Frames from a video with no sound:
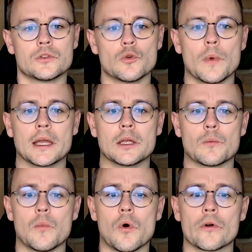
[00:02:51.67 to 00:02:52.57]
to make
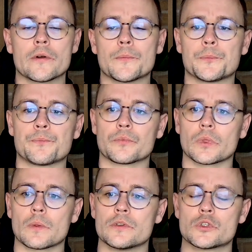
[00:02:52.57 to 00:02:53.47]
it more
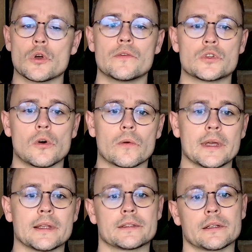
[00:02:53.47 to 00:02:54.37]
service
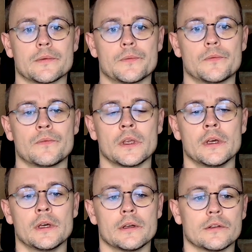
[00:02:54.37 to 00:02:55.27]
oriented,
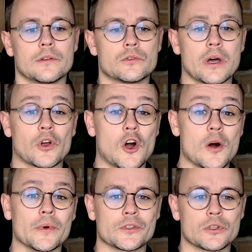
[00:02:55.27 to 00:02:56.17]
to have a
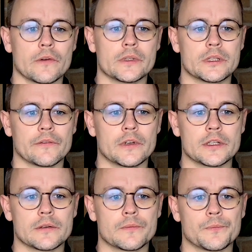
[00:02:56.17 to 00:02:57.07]
common service
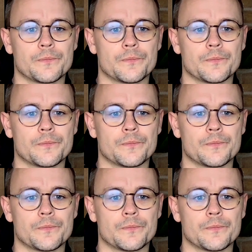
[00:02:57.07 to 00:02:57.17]
definition.